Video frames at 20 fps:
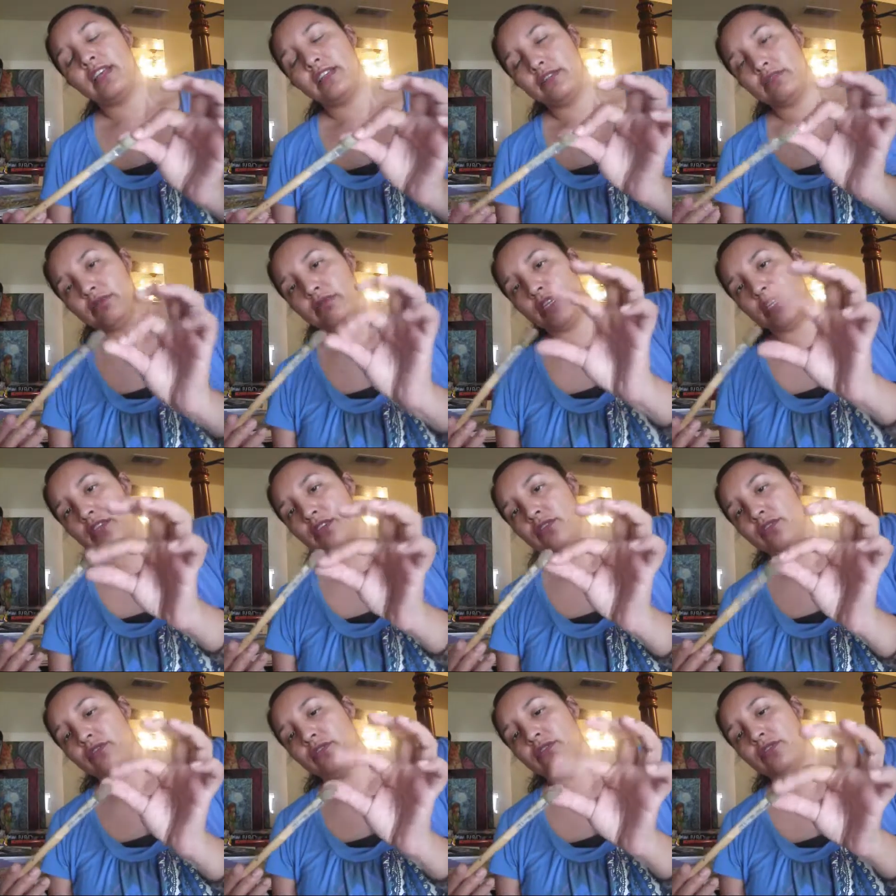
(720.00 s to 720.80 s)
that's when I
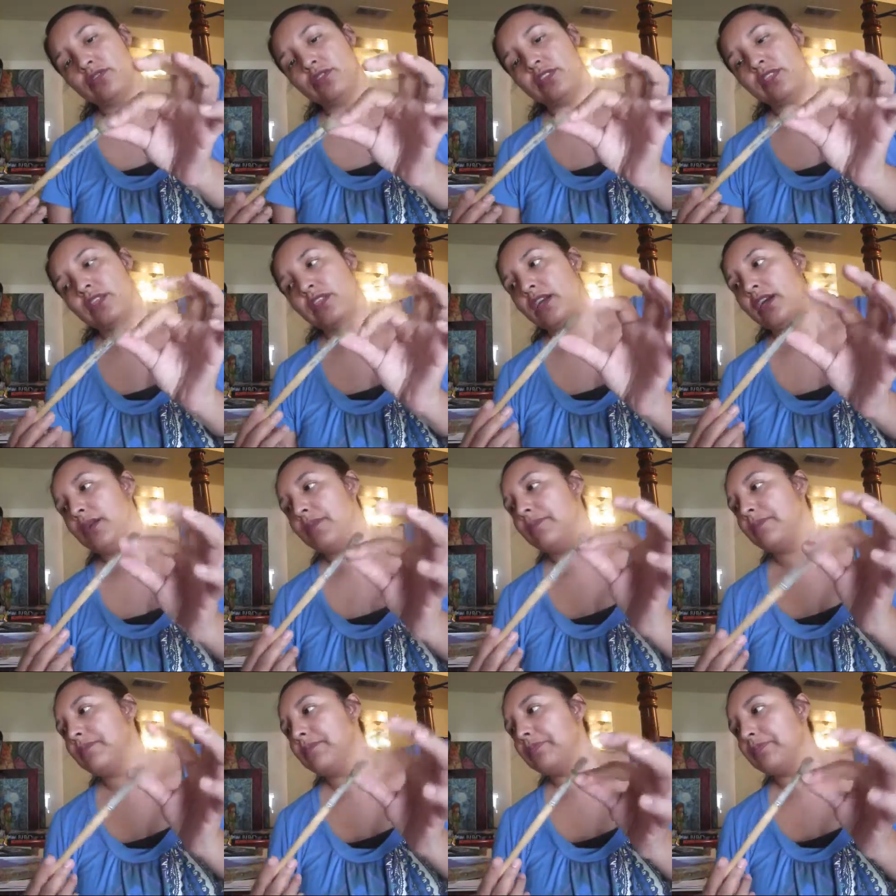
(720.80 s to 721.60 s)
use the
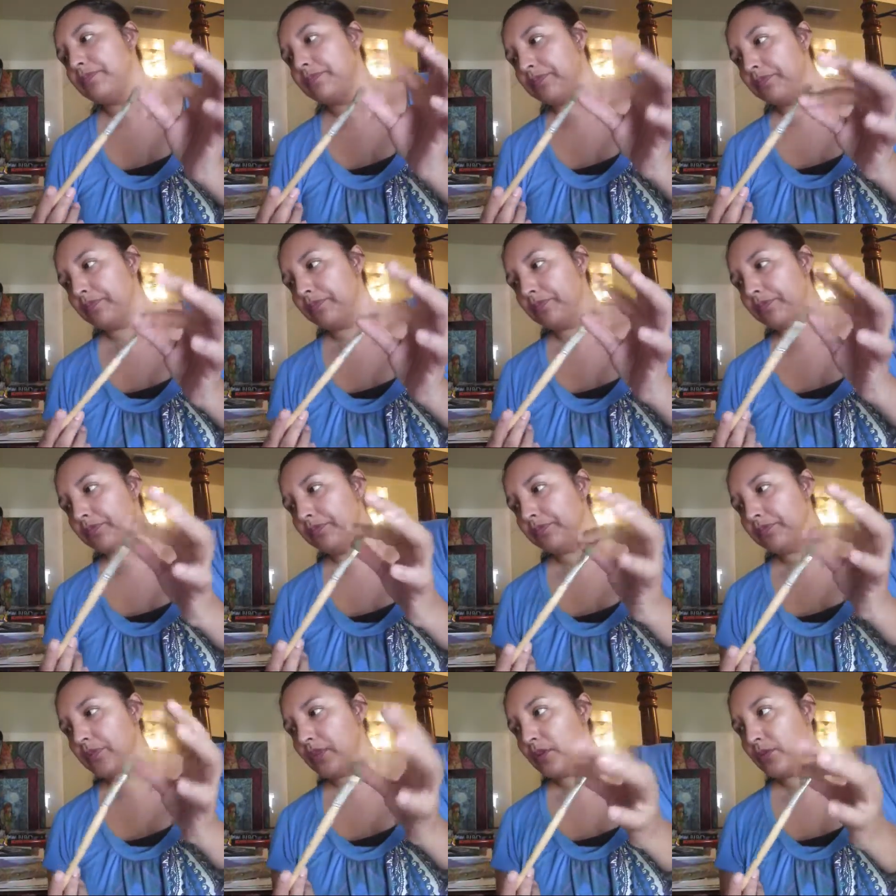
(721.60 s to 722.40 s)

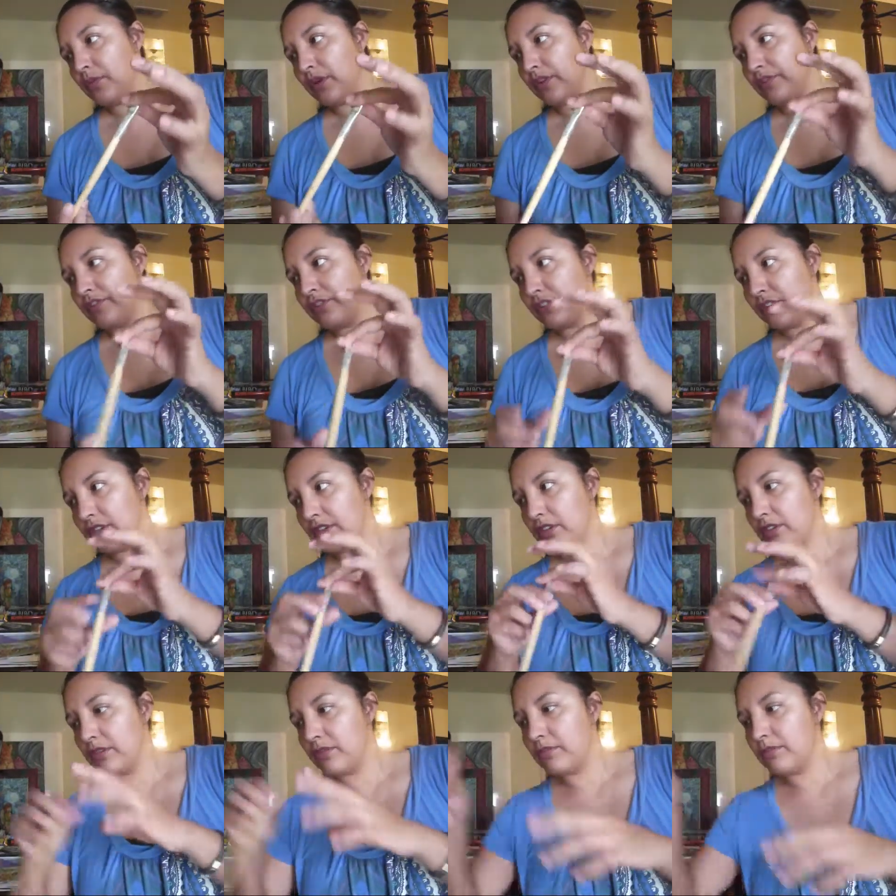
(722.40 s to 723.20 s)
rougher
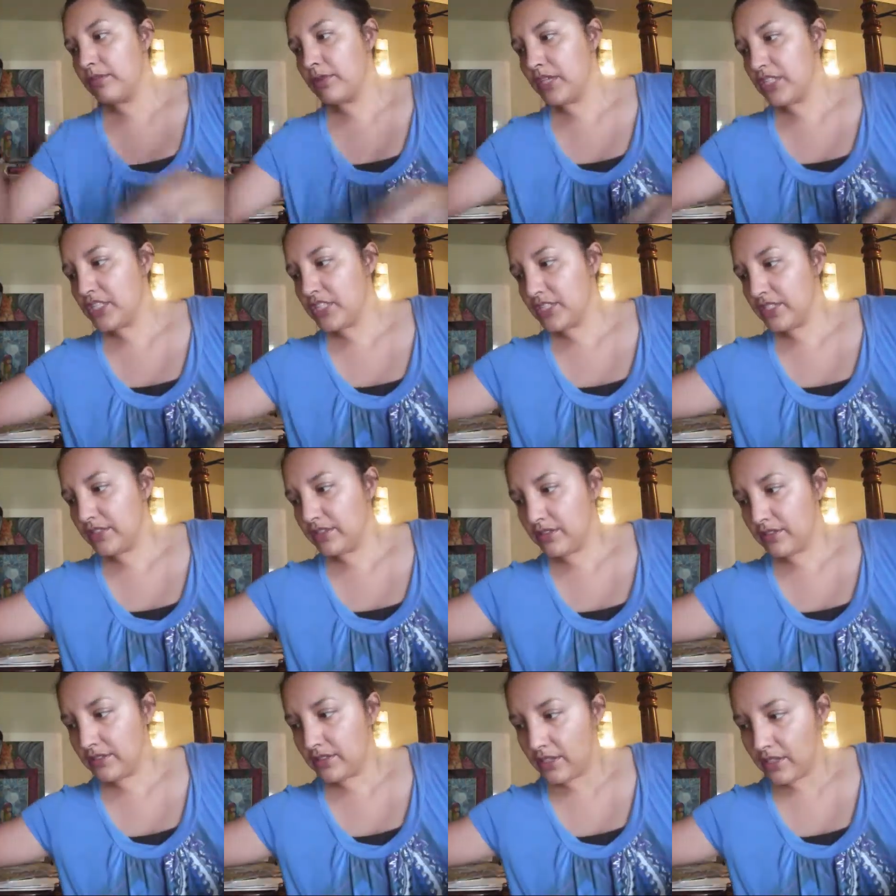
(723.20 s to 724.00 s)
brushes.
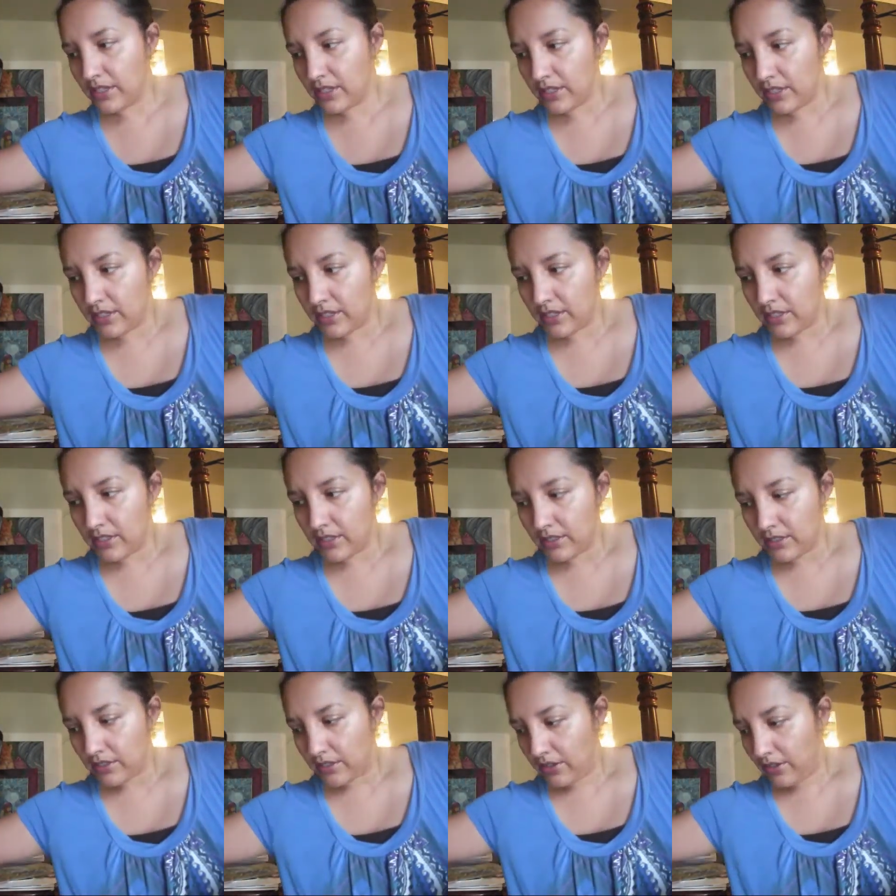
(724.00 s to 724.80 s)

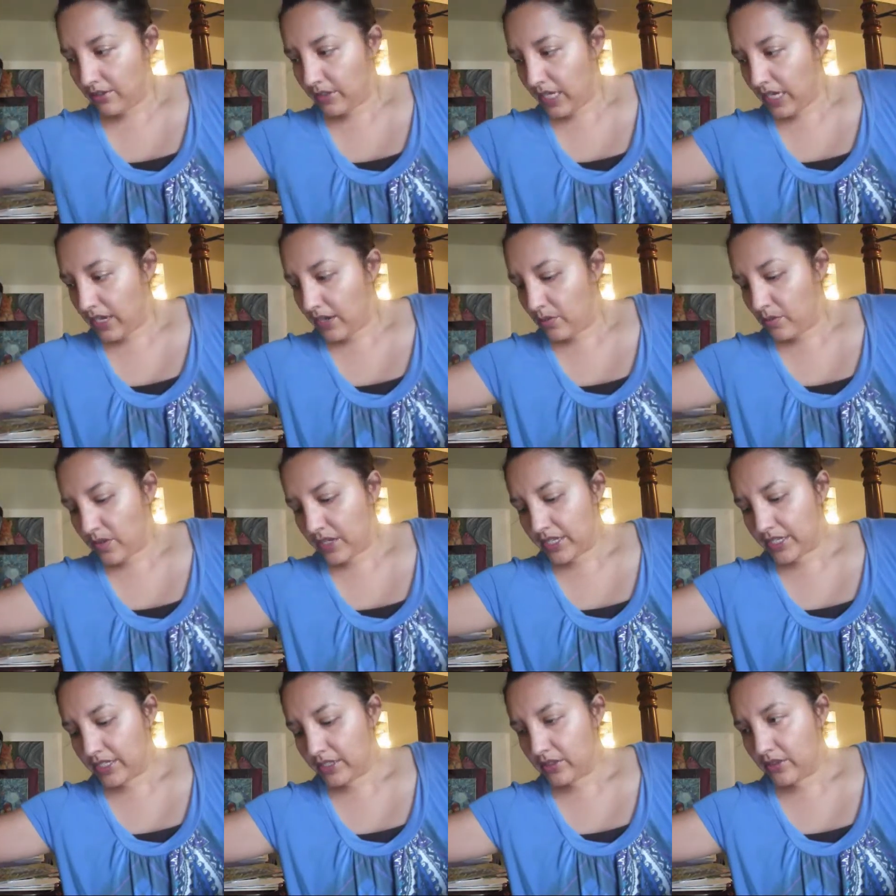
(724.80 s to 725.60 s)
Okay, we're
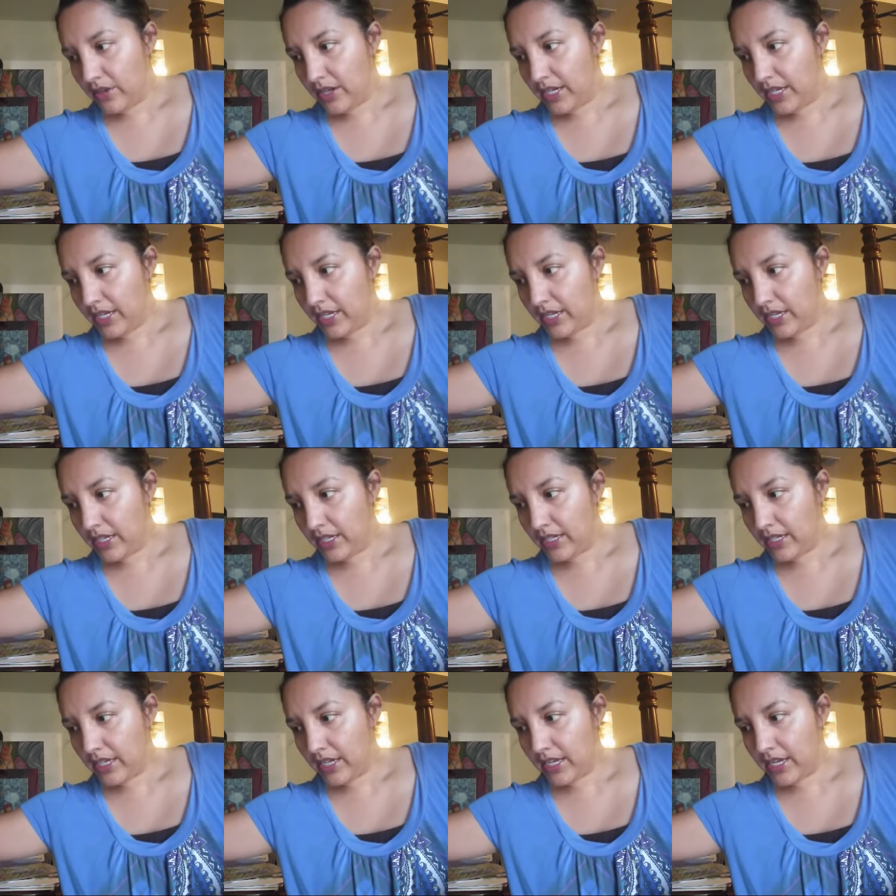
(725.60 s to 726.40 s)
going to go
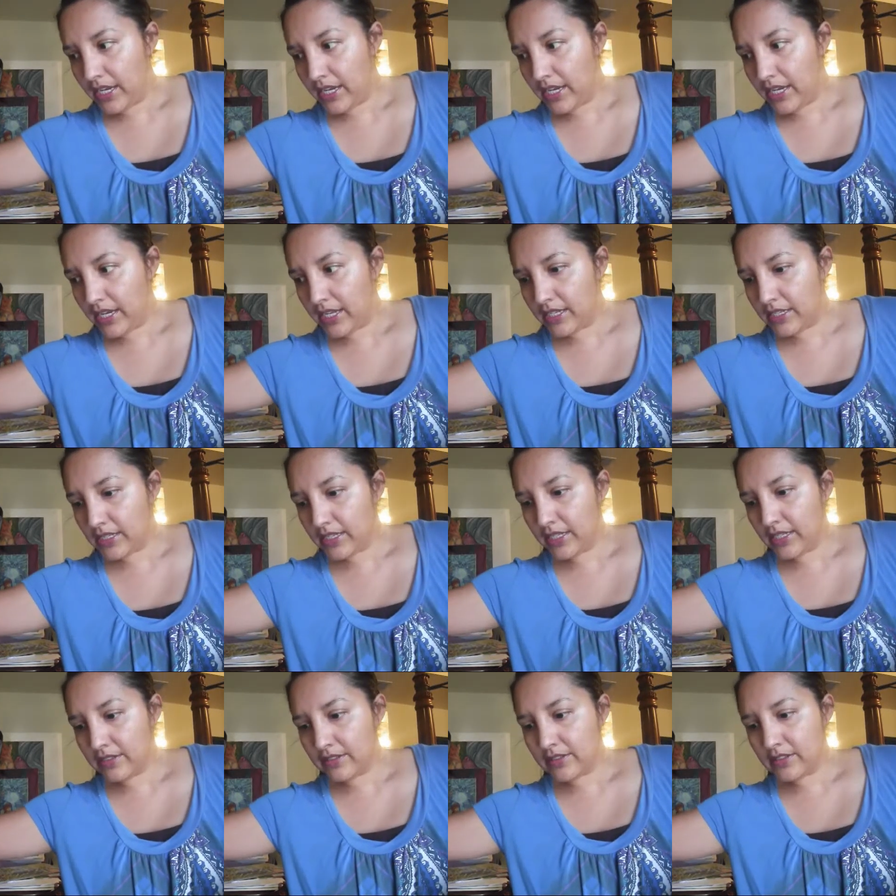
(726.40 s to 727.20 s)
ahead and
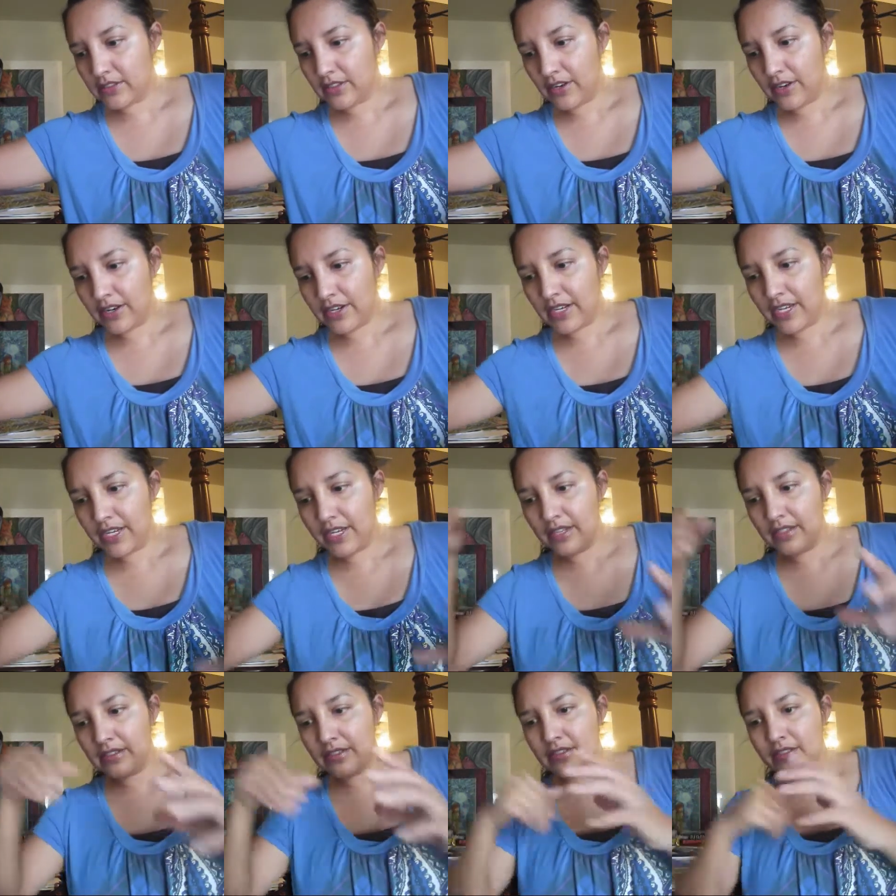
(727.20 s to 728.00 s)
get
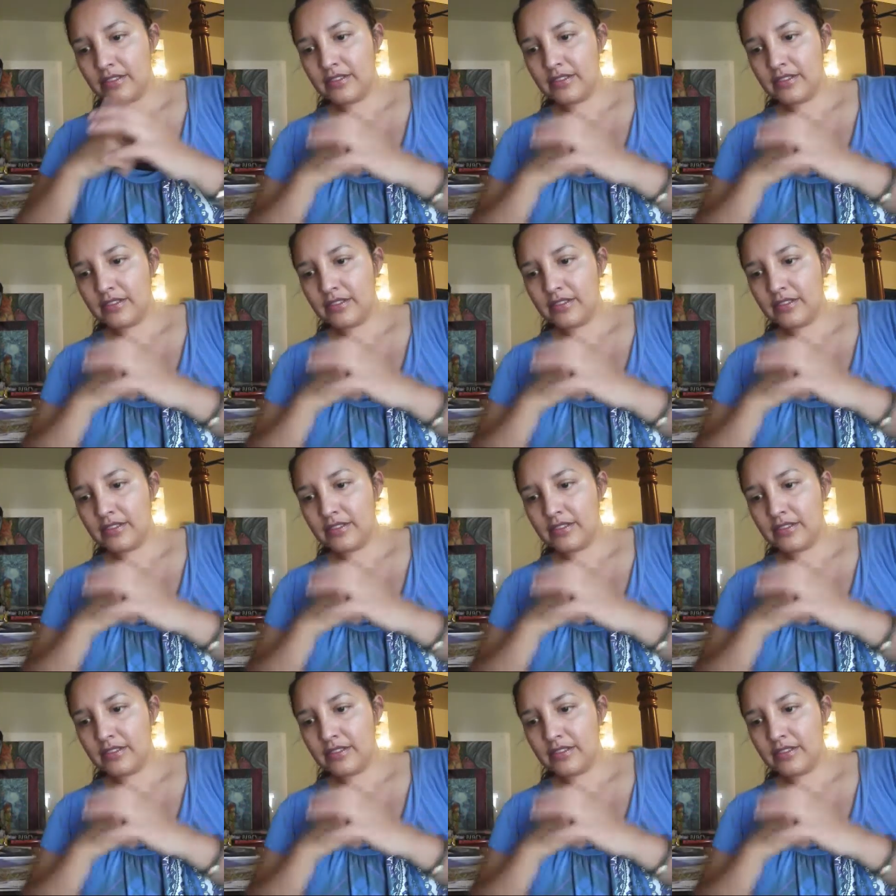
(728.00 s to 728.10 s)
started.